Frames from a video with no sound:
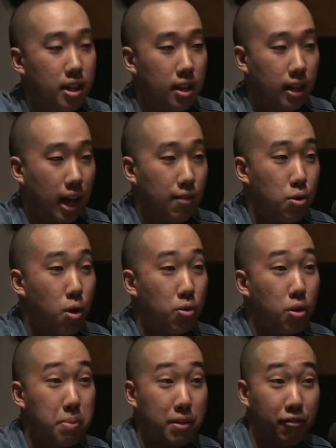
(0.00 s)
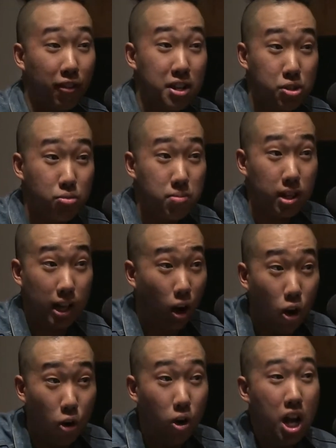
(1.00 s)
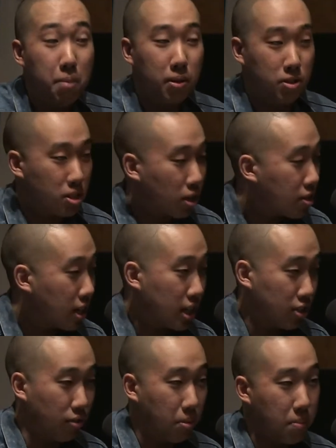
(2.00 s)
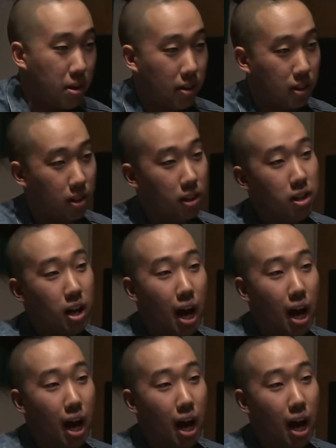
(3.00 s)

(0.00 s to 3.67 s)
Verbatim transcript: Like everyone would be friends with me, like but just because I was from America,